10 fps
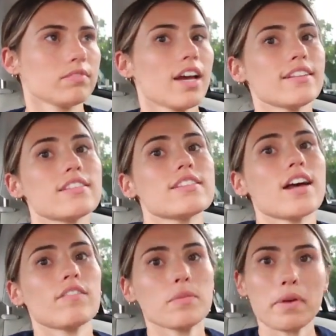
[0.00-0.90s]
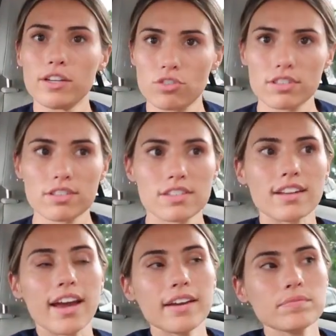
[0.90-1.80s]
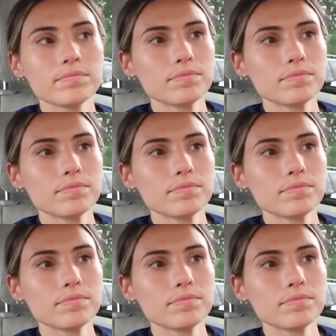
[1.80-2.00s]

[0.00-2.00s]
I had 7 patients today.